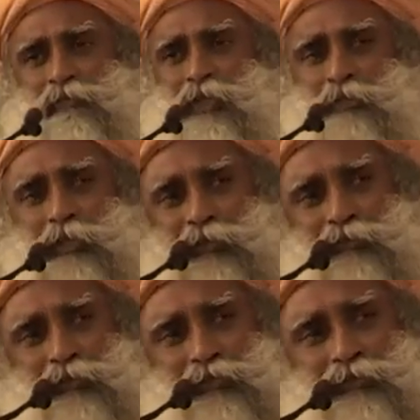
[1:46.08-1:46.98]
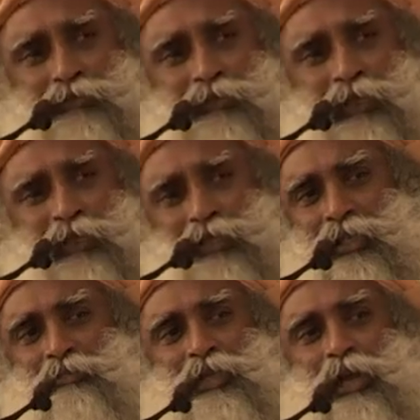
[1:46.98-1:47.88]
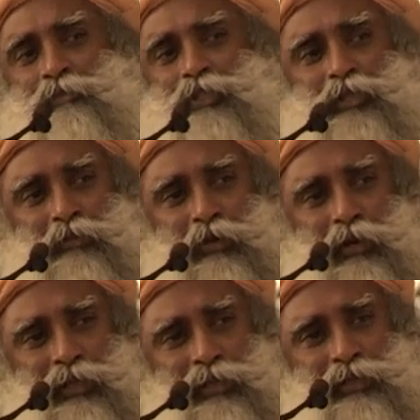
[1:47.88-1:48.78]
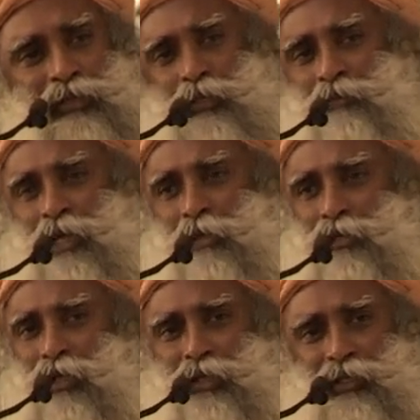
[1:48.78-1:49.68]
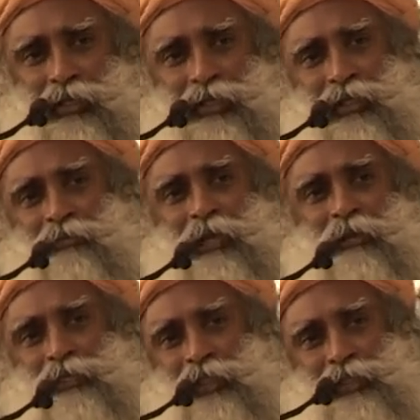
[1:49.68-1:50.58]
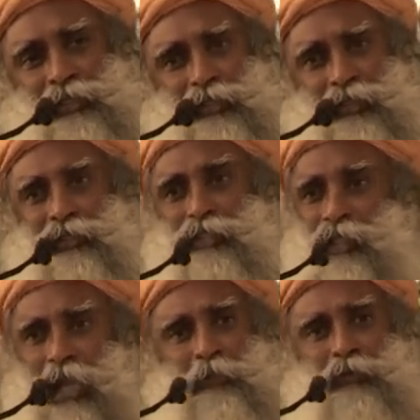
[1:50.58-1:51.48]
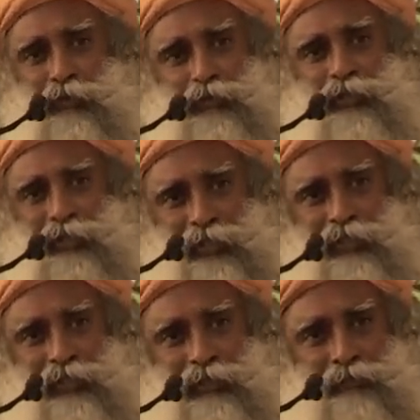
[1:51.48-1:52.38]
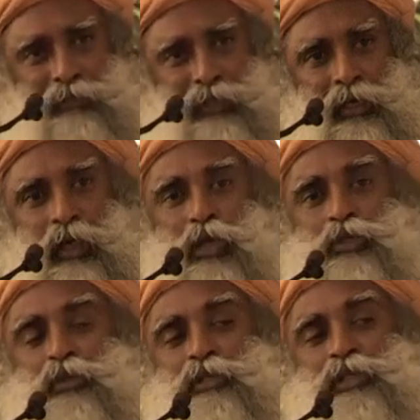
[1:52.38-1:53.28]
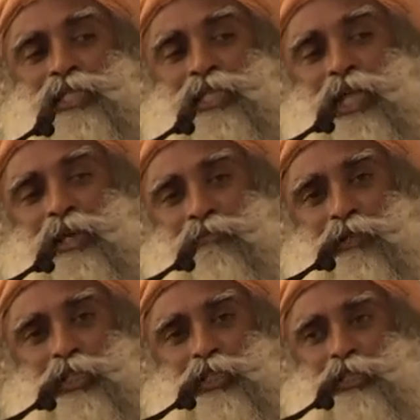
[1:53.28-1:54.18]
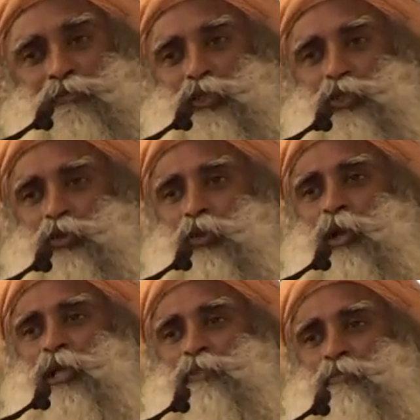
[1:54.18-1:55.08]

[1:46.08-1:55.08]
very peaceful. Sometimes turmoil. Sometimes agony. Sometimes ecstasy. This has happened to this, isn't it? So this life energy which you call as